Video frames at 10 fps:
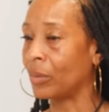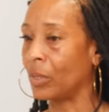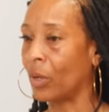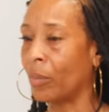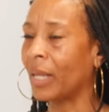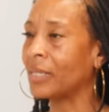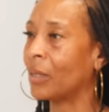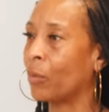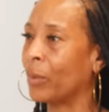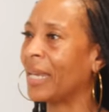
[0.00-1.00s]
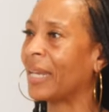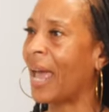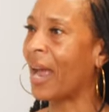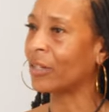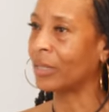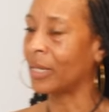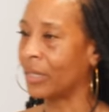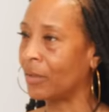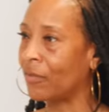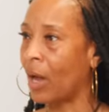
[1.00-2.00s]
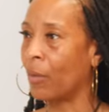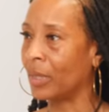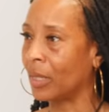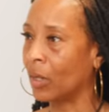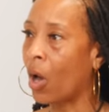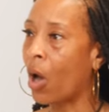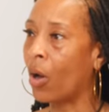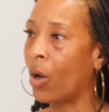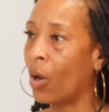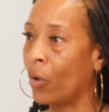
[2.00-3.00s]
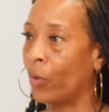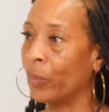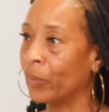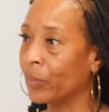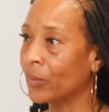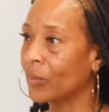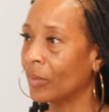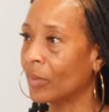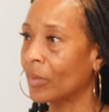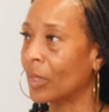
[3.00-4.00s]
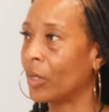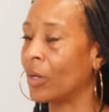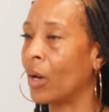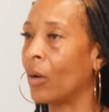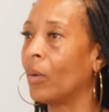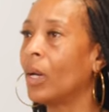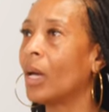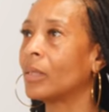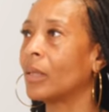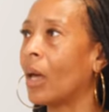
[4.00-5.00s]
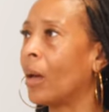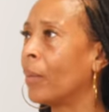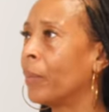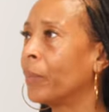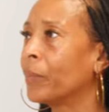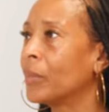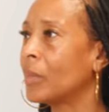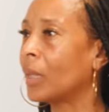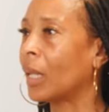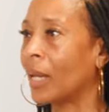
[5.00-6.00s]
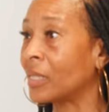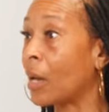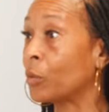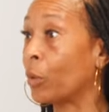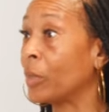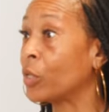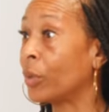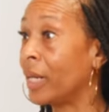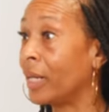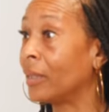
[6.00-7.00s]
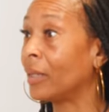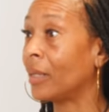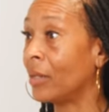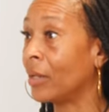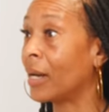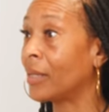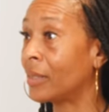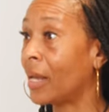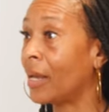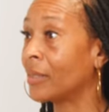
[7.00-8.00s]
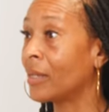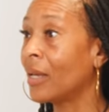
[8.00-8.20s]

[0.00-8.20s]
You know, a place that we can actually identify with and call home. You know, a lot of times we're mistreated in the United States.